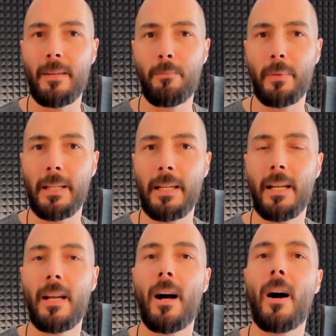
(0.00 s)
simply
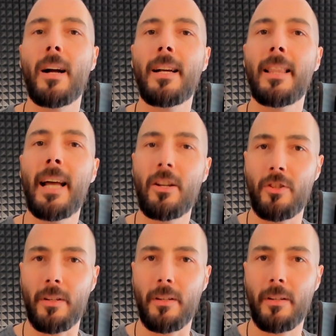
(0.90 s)
a
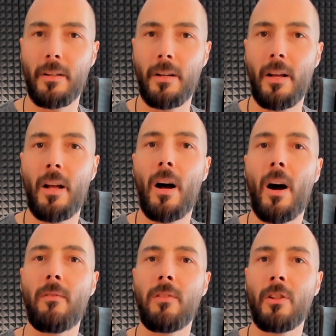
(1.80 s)
collection
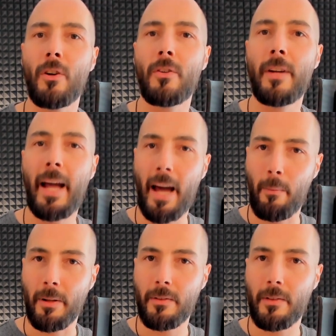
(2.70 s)
of learned
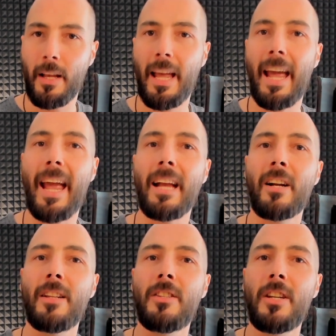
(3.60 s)
habits and
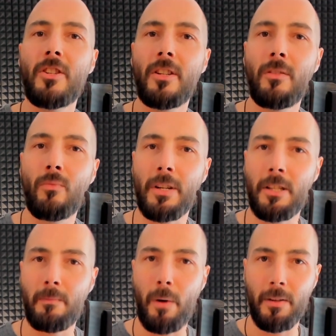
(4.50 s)
conditioned
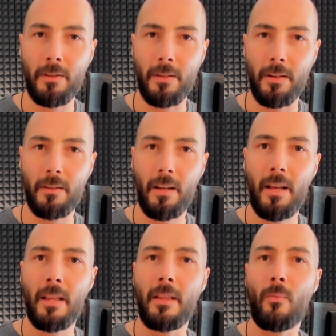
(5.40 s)
responses
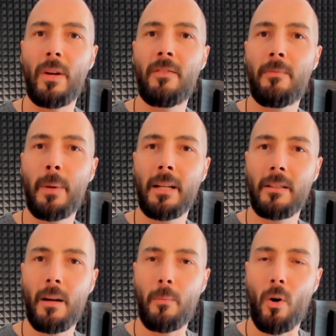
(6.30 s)
that we've picked
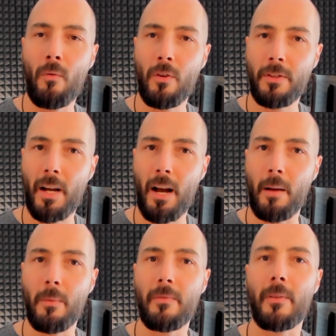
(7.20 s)
up over
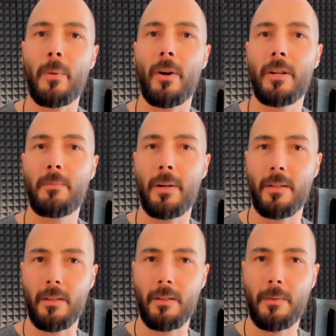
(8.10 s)
time from our
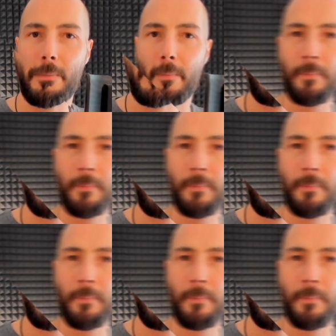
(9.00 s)
experiences.